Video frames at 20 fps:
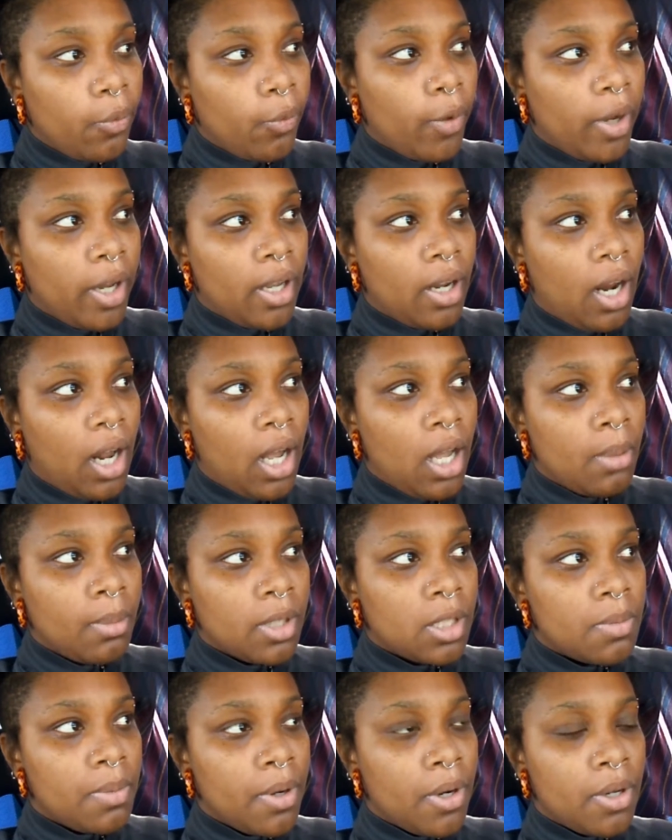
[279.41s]
when I'm
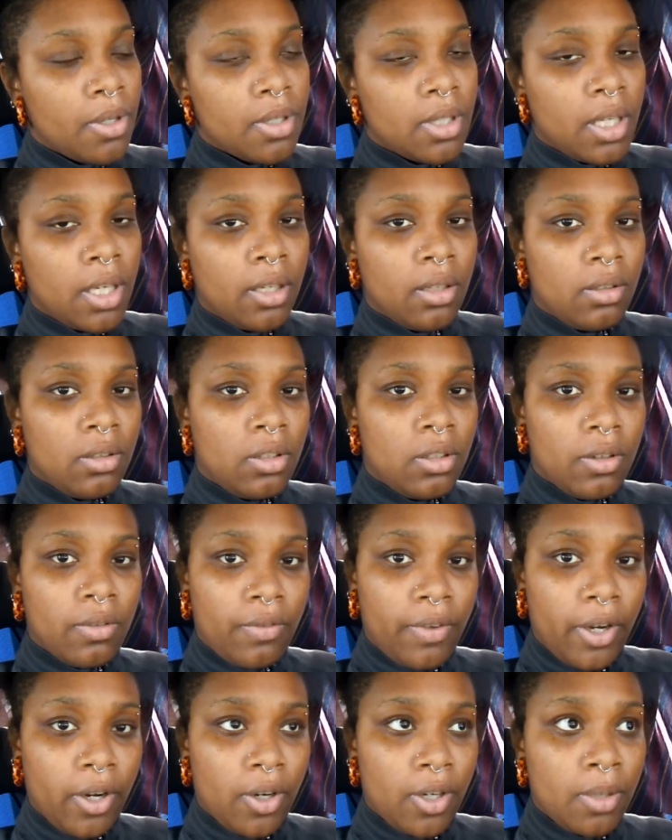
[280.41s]
experiencing
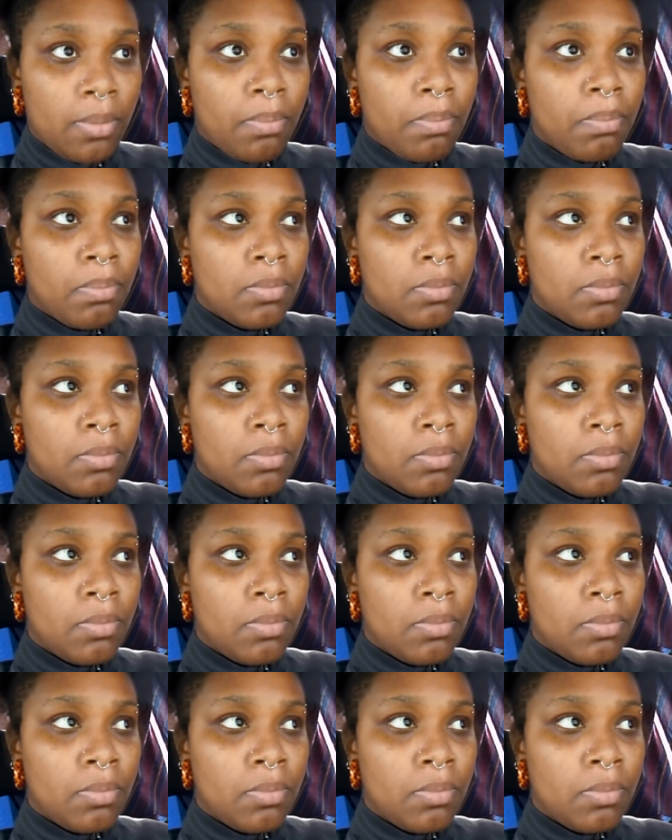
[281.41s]
very